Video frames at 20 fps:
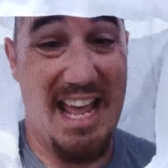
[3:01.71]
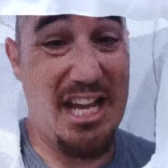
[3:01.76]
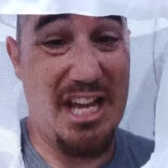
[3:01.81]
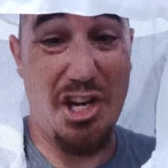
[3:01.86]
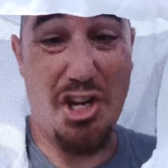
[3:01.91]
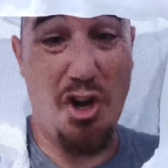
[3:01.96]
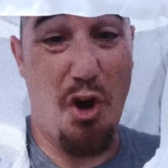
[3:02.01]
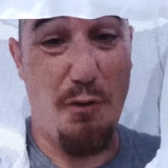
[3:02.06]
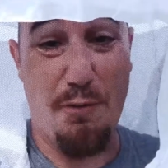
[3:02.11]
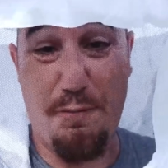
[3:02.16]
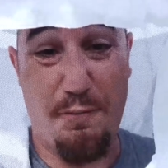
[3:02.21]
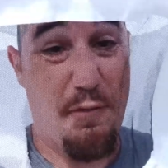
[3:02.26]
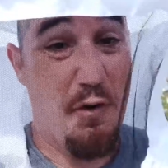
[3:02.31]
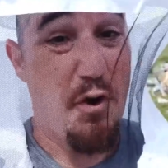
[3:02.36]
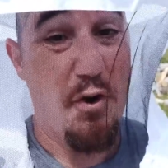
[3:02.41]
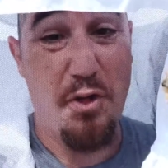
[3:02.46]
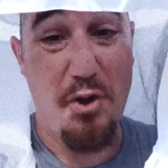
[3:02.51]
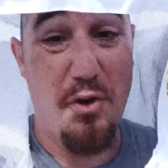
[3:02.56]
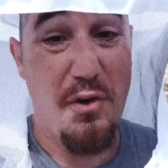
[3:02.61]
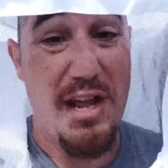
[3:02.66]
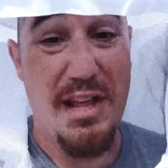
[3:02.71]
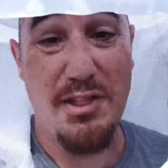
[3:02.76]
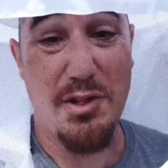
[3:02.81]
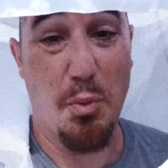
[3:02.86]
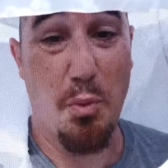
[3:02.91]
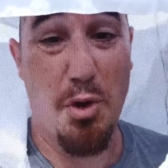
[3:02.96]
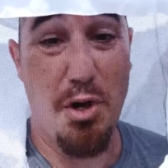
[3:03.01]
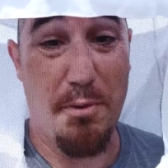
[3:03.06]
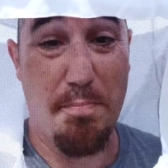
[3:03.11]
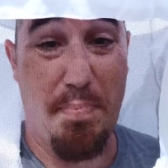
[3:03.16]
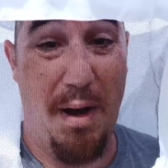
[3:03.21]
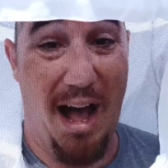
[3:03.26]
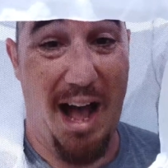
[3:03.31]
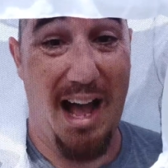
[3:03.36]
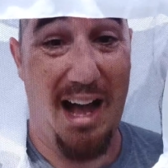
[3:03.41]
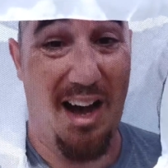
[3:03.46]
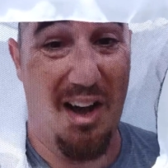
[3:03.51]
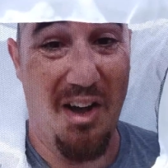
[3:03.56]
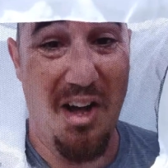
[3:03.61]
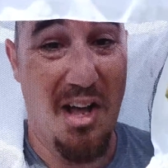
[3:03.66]
It could go further in the wood
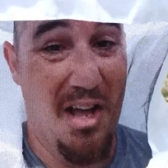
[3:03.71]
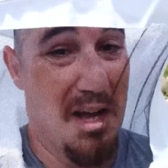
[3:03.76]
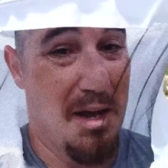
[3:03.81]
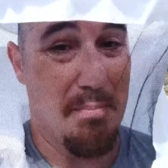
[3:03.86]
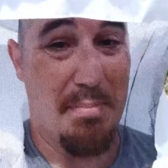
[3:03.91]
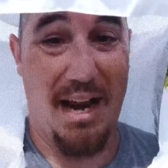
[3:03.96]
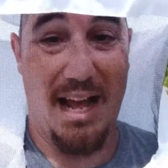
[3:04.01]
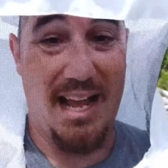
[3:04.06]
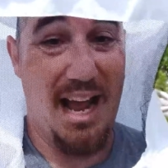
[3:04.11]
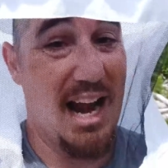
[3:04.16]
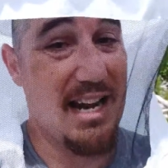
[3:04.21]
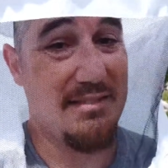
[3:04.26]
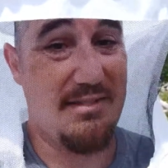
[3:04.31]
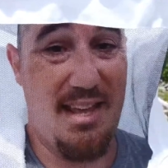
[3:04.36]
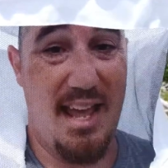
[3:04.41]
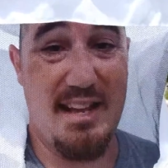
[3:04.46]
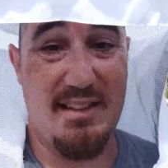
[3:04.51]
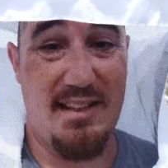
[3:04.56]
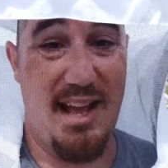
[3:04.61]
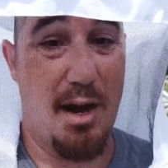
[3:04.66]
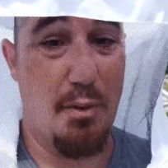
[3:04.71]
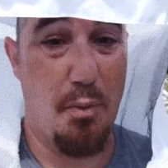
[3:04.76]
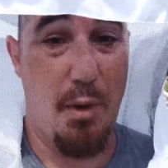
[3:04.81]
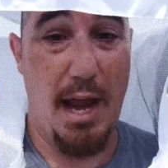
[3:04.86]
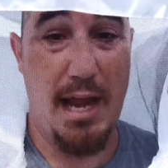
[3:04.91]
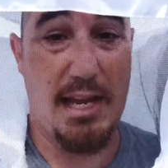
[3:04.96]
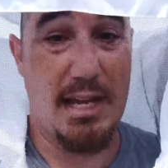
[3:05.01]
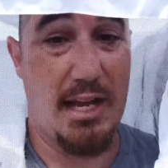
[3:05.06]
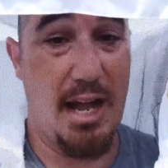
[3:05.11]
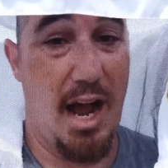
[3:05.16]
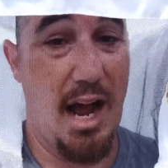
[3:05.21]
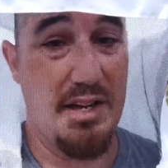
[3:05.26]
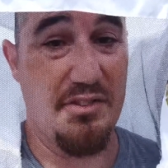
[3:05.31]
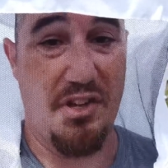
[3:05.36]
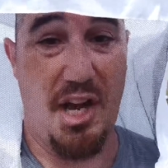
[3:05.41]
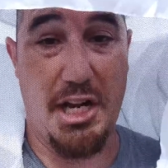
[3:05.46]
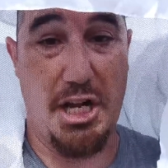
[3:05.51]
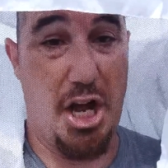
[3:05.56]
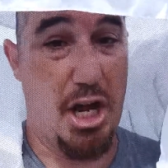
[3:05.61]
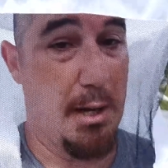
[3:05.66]
pile. But I gotta take that rake,
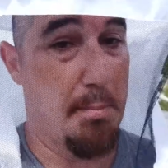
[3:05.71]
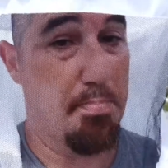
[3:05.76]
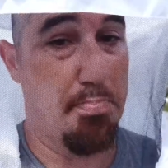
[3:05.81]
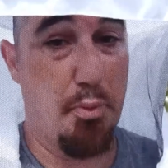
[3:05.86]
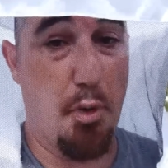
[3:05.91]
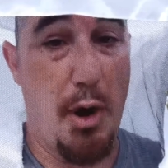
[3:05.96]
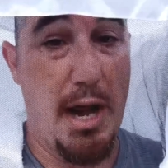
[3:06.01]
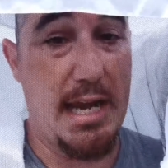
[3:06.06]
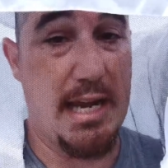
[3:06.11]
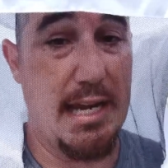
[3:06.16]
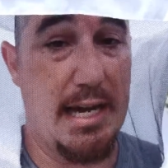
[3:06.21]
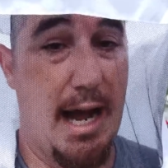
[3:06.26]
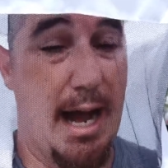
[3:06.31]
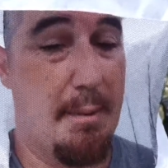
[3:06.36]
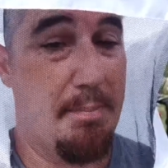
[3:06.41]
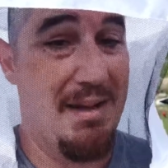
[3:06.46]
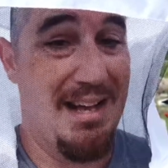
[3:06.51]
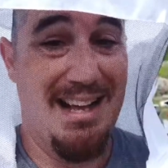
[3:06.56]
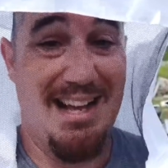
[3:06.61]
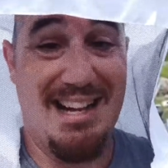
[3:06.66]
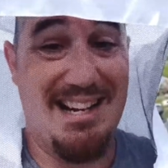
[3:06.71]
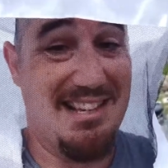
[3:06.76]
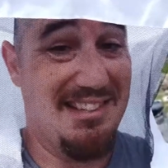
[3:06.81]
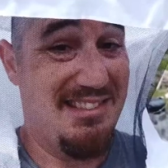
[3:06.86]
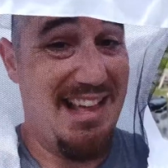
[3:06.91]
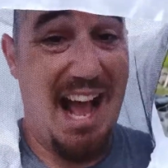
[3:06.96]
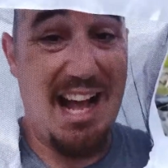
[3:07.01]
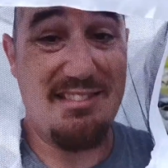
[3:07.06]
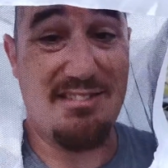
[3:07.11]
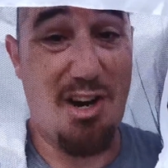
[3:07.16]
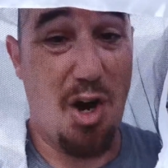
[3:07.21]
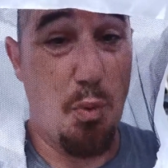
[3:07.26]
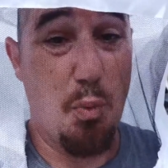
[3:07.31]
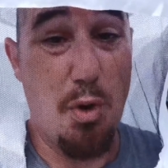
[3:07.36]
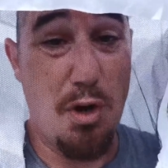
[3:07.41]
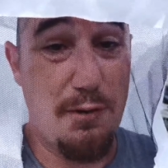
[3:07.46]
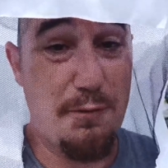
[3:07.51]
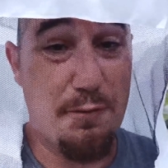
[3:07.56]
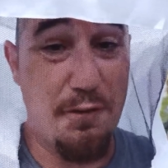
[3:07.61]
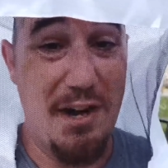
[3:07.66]
guys. I gotta break it up because that's our
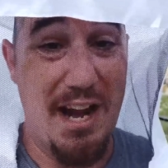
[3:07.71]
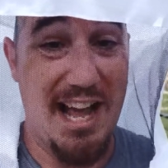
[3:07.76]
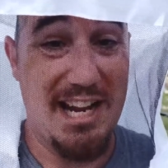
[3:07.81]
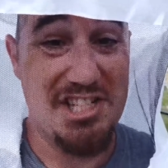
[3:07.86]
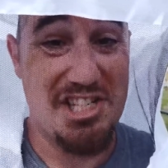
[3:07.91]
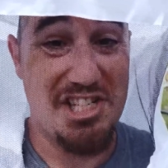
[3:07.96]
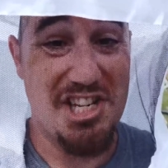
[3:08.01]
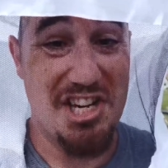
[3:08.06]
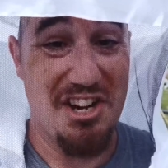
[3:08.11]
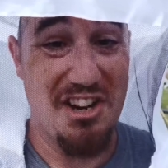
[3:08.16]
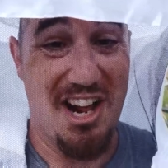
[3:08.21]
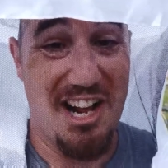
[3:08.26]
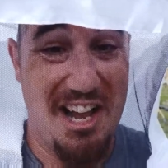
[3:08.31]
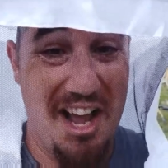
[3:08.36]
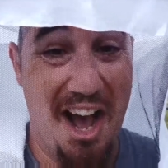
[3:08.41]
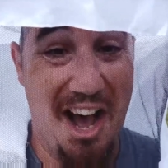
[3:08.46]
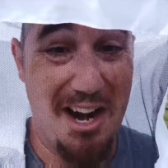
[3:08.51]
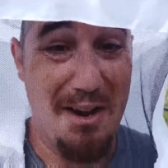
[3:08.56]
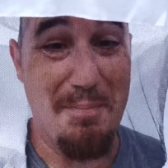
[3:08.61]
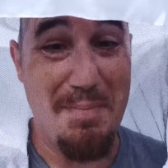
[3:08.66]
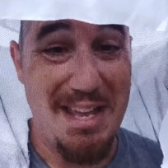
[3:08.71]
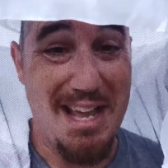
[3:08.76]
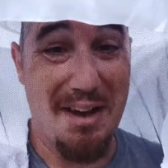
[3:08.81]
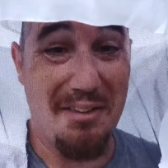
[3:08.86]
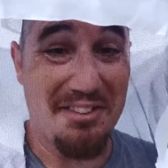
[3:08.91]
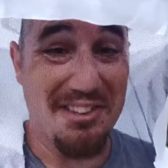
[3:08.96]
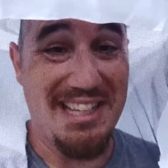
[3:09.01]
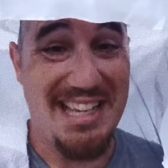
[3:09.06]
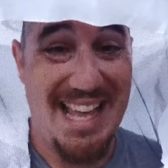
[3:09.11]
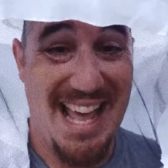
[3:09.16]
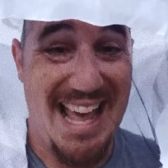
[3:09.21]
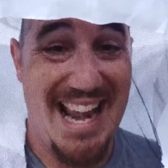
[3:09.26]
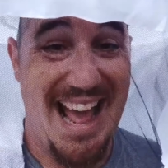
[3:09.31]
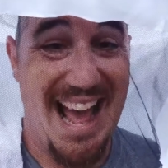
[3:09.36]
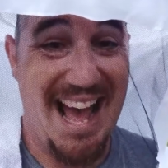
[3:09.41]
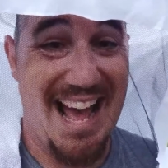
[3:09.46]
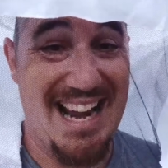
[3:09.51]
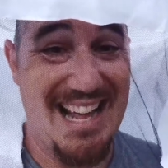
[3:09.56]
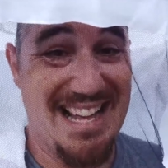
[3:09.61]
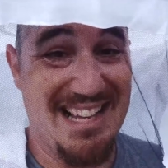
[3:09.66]
wood for next year and I gotta be able to get
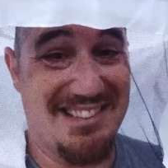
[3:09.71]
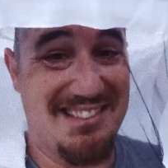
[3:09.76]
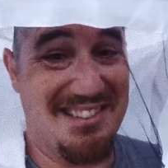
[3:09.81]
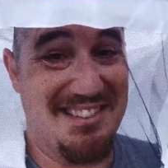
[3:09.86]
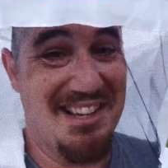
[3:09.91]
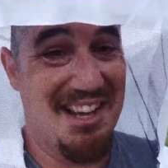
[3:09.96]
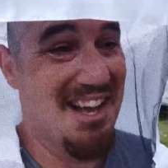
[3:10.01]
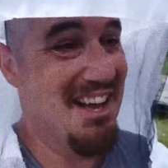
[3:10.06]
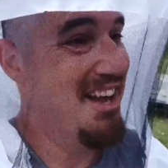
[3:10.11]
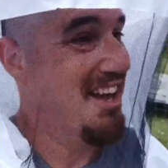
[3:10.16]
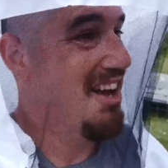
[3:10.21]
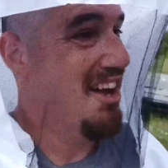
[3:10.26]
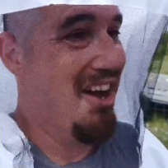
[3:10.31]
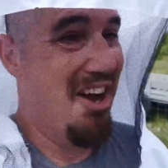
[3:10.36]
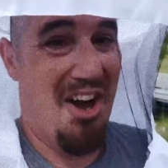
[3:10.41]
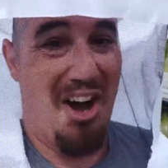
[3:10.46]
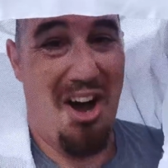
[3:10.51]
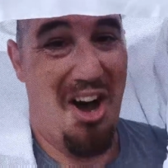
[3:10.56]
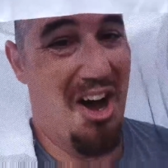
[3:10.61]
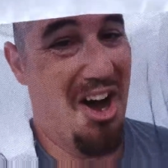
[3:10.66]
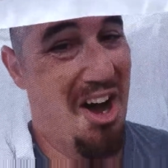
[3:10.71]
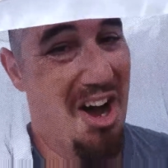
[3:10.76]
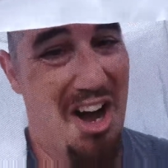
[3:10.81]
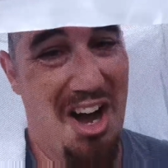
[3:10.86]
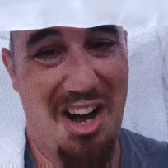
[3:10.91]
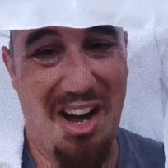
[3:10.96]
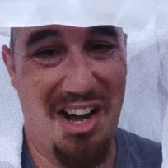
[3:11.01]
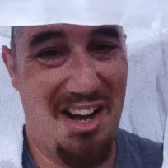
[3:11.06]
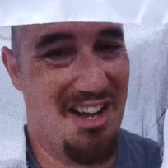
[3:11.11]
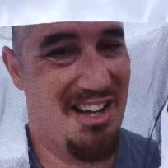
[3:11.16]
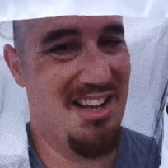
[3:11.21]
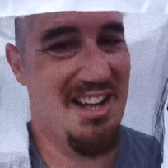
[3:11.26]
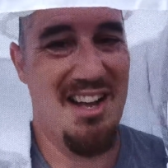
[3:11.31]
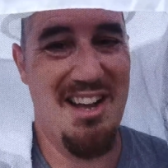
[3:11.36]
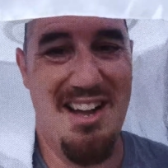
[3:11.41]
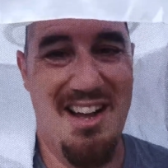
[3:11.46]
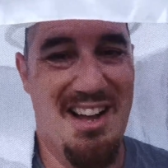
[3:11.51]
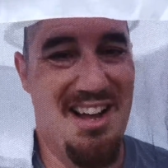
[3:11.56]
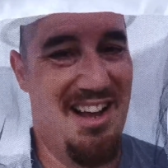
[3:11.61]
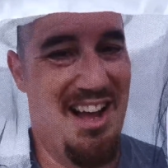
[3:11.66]
at it. Oh,
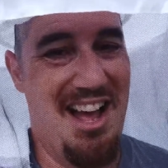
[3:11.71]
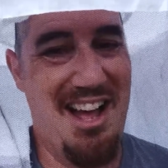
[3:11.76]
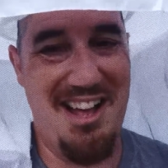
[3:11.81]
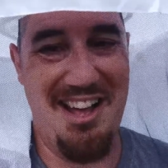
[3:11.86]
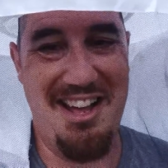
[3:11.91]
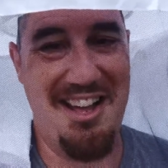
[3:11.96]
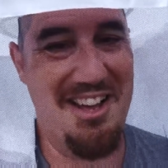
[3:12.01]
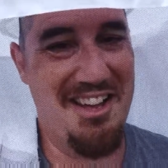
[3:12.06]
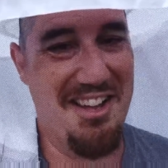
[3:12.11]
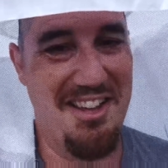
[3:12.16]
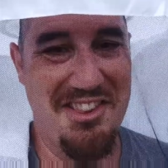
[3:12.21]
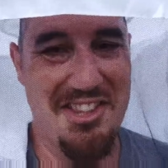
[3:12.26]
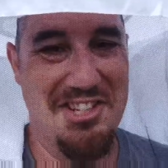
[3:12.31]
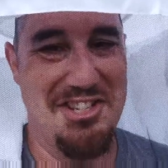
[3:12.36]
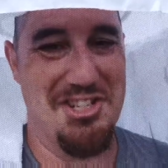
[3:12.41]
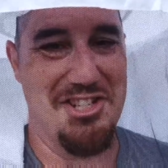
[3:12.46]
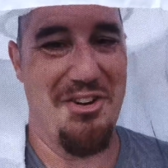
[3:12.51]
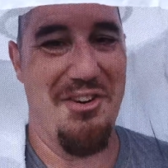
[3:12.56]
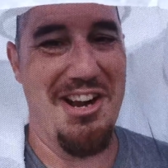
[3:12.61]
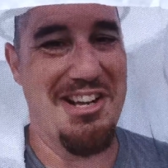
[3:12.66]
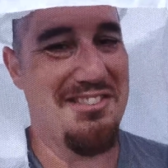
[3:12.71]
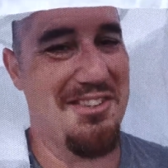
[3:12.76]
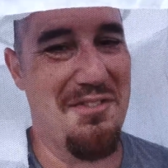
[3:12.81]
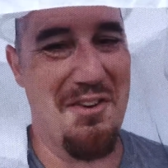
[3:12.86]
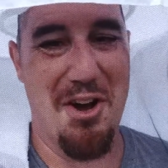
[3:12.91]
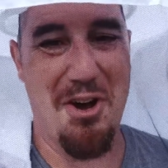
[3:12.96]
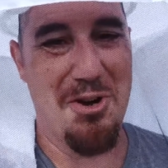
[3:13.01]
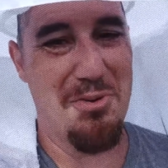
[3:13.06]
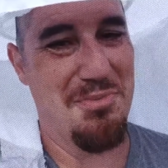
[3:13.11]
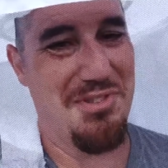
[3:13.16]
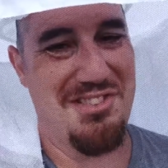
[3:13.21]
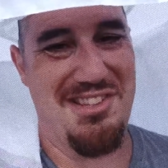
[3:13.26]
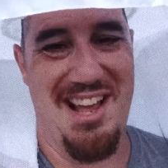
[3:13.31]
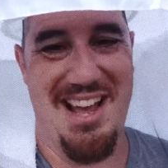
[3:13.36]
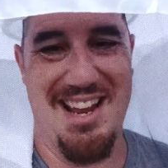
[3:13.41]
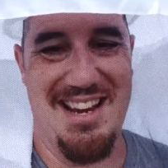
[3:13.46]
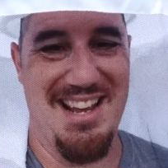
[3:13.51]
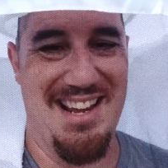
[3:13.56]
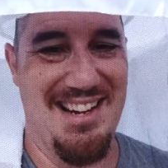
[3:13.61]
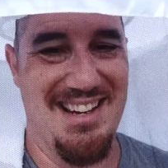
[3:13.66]
the joys of
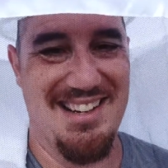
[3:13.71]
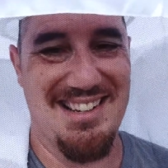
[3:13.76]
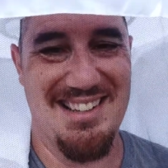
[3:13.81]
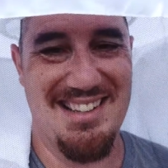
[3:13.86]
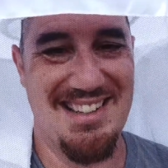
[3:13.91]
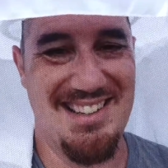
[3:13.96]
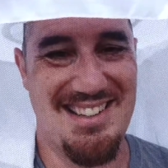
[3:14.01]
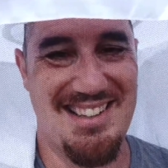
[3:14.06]
homesteading.